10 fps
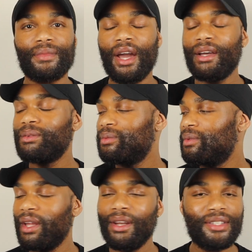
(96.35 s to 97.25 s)

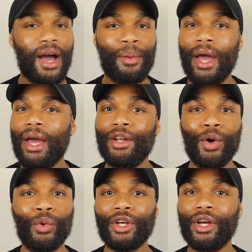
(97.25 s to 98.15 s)
At the time I had
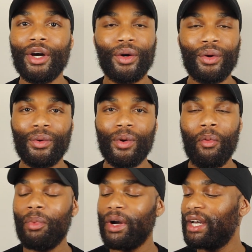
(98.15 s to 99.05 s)
nowhere to go,
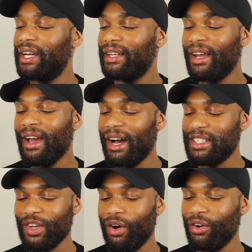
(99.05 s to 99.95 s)
but I
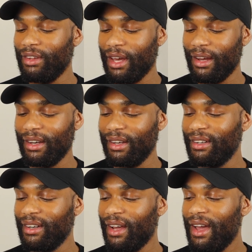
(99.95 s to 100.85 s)
saw it online.